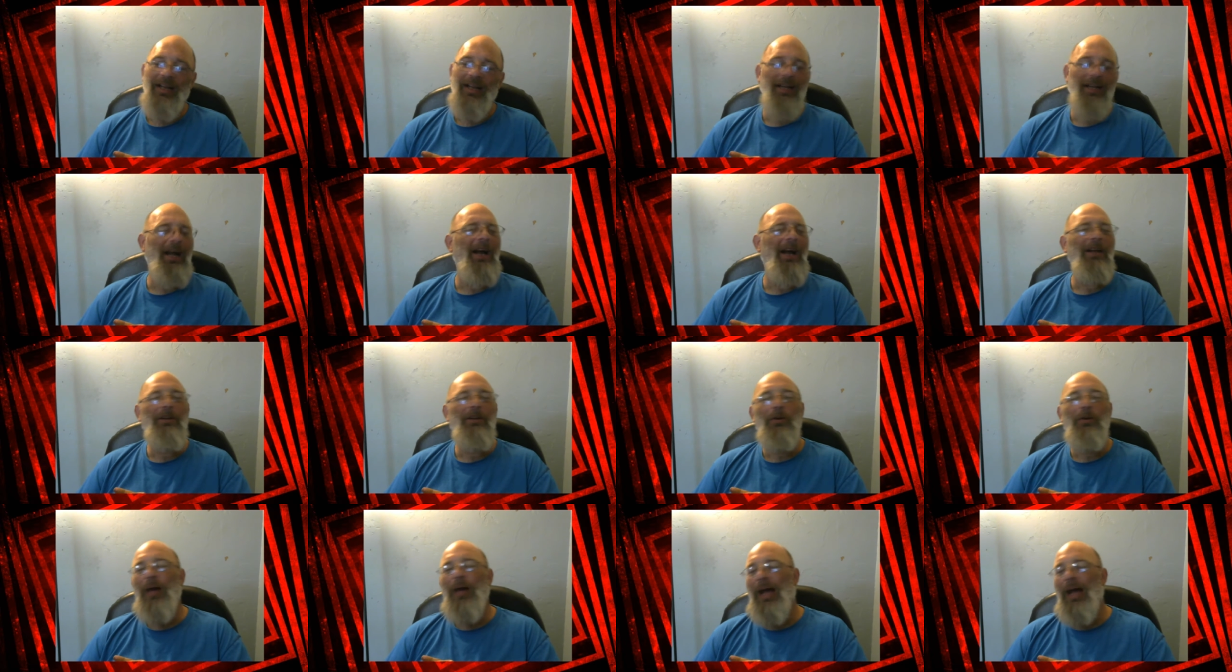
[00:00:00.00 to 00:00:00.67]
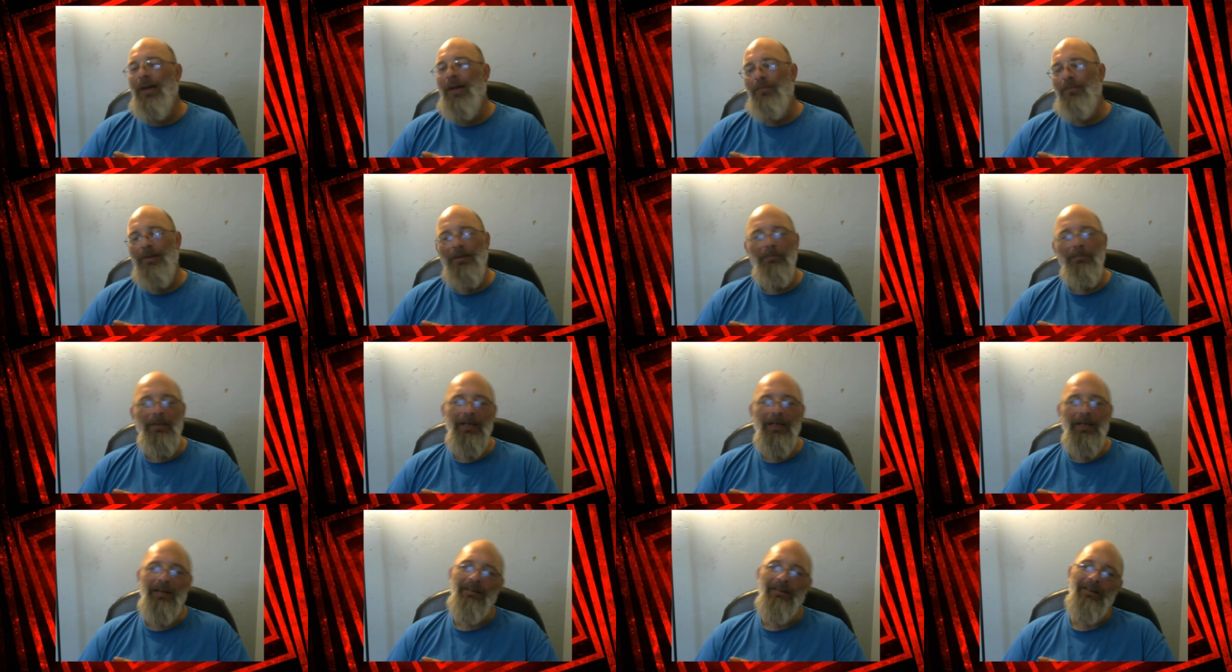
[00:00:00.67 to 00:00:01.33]
and I don't have it in
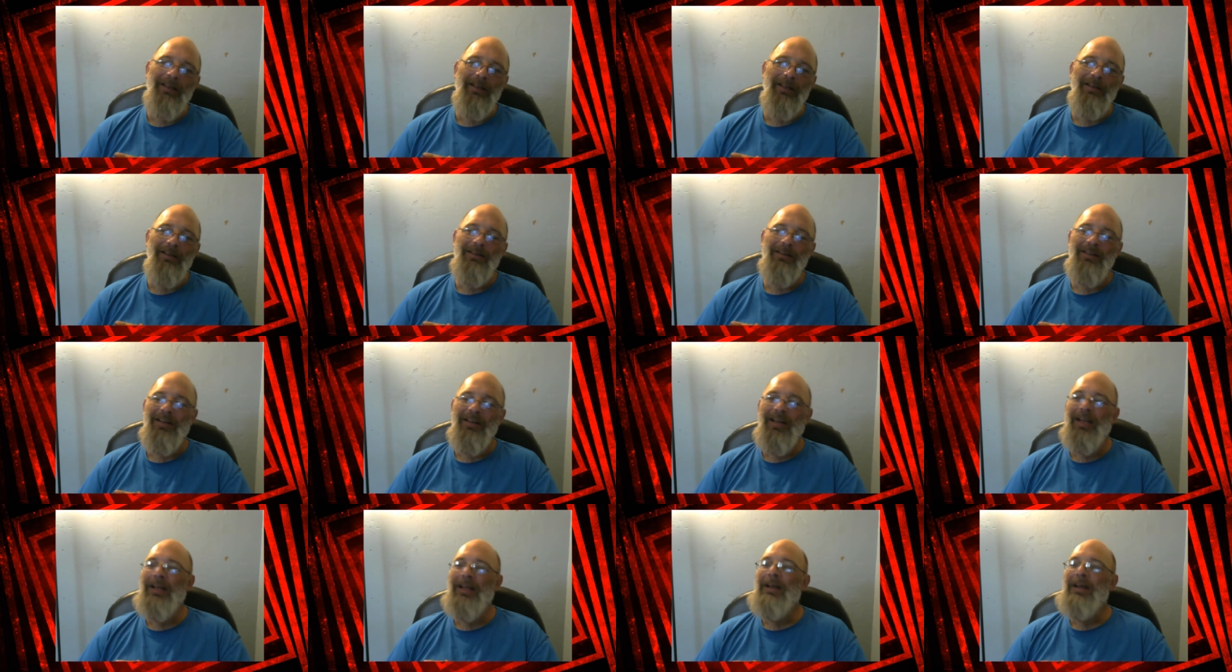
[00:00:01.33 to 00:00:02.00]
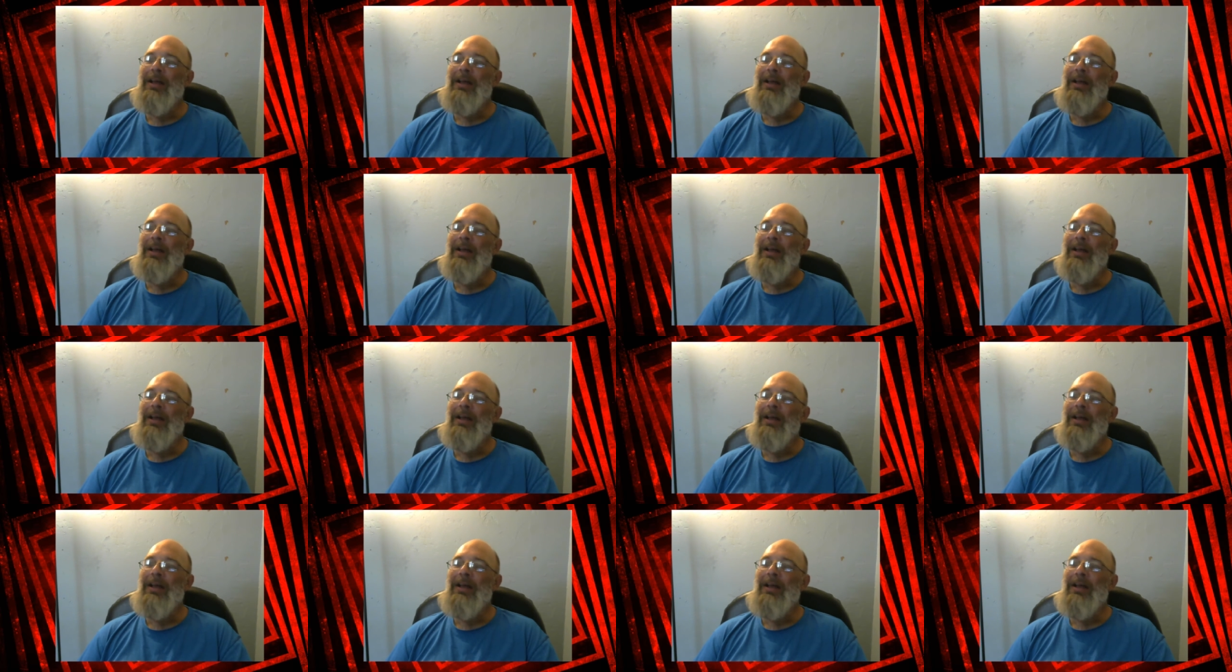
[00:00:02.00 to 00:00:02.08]
me to clean it today.